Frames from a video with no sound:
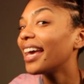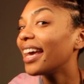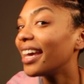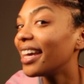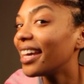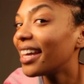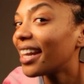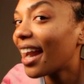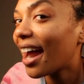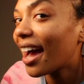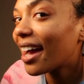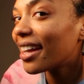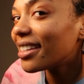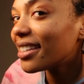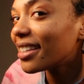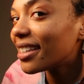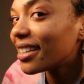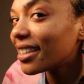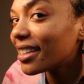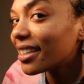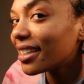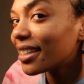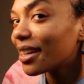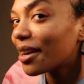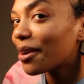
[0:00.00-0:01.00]
And I
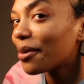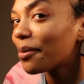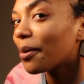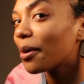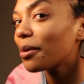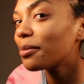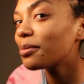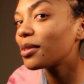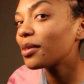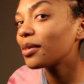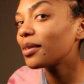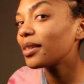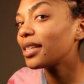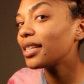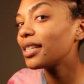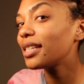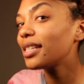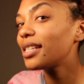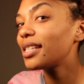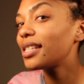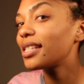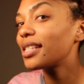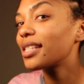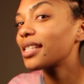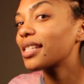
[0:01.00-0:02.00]
did rope
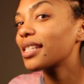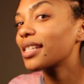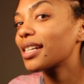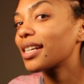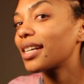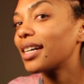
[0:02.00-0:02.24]
twists.